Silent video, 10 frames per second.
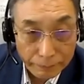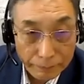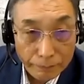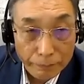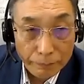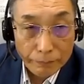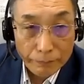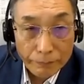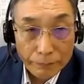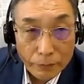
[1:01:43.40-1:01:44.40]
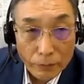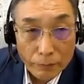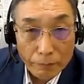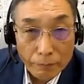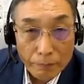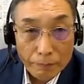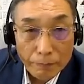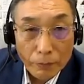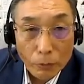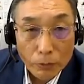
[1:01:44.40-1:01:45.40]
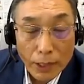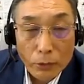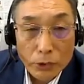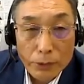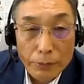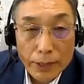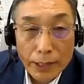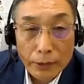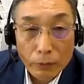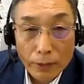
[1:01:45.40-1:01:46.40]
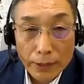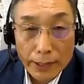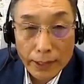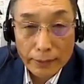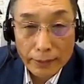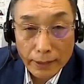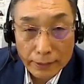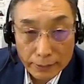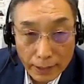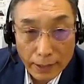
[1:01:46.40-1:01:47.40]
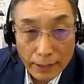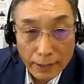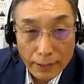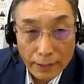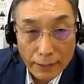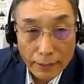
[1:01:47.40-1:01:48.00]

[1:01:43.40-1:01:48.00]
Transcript: I actually went to monitor one of the EJS um,